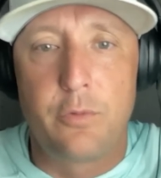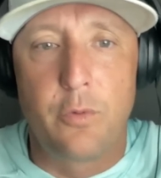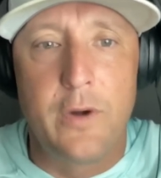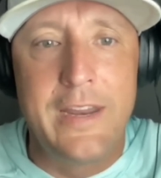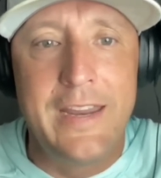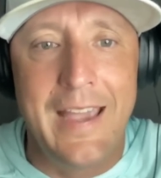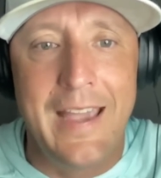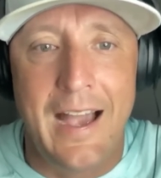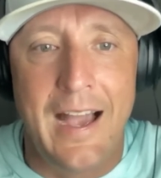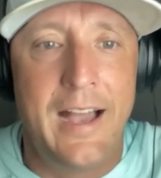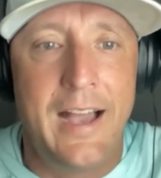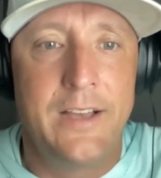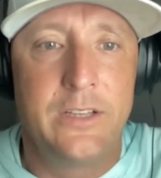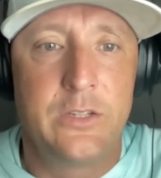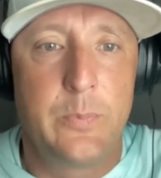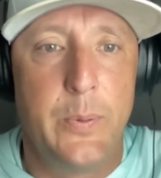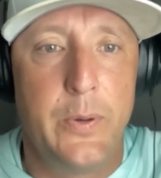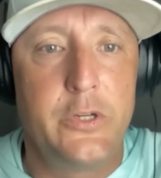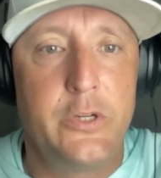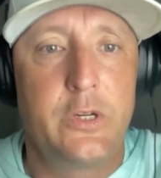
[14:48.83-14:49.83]
guys
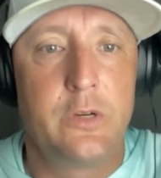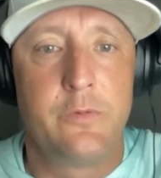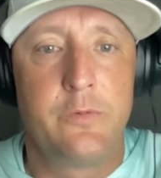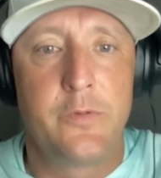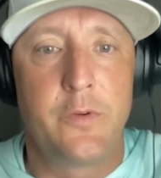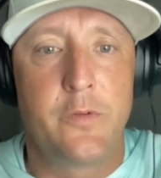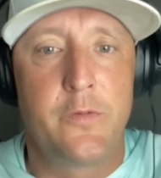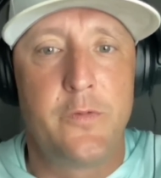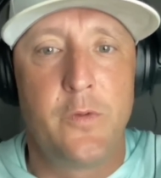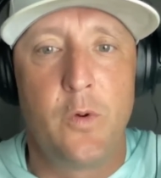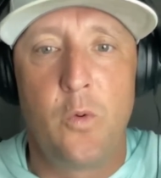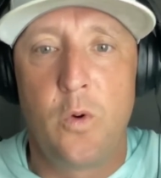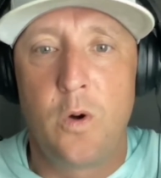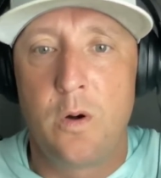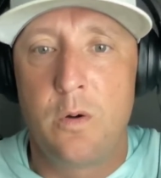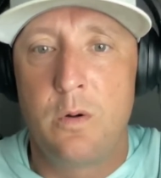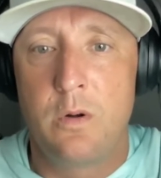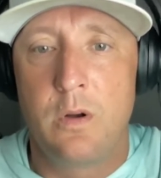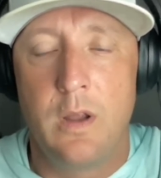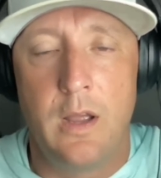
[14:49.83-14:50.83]
pushing for
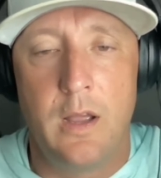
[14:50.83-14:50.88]
four.